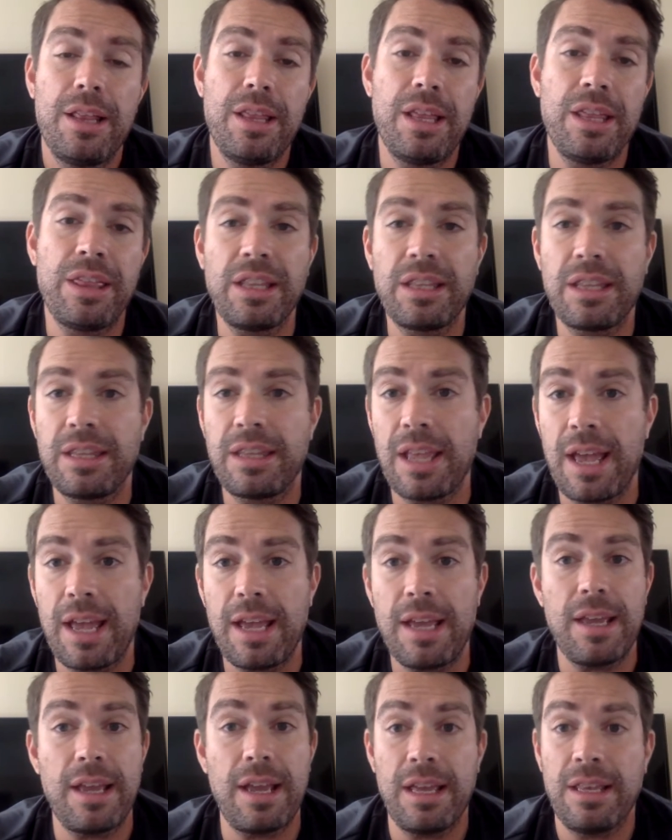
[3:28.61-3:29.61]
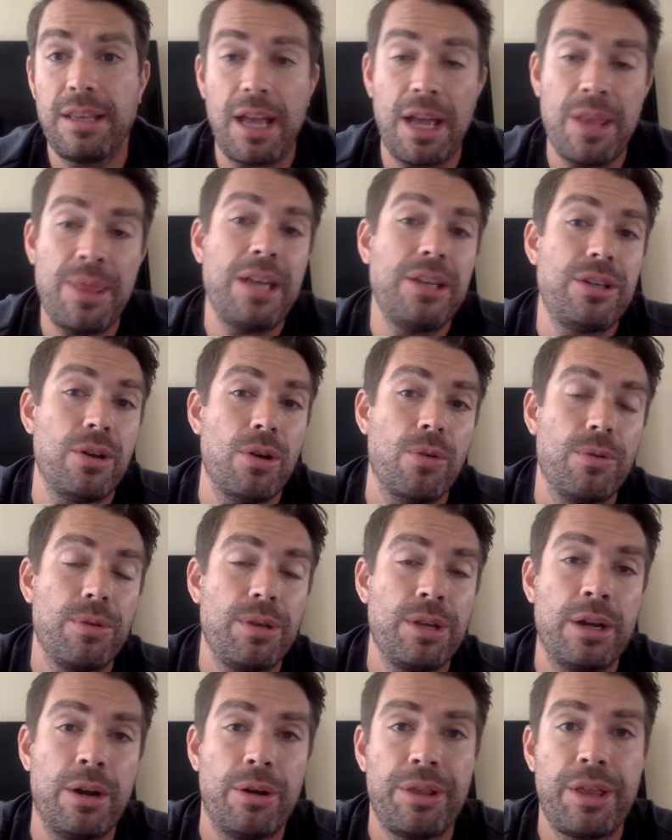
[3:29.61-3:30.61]
They think that and they do.
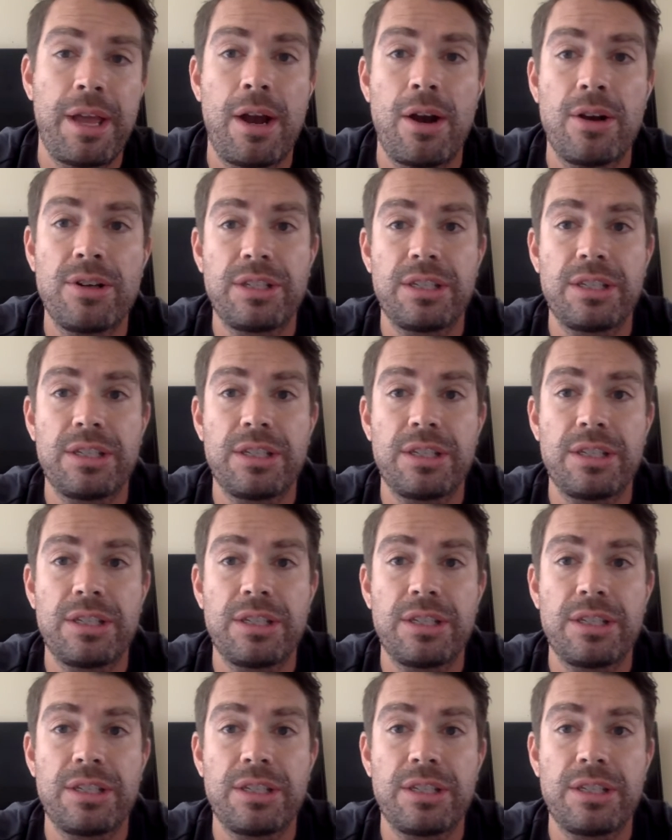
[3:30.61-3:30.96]
They are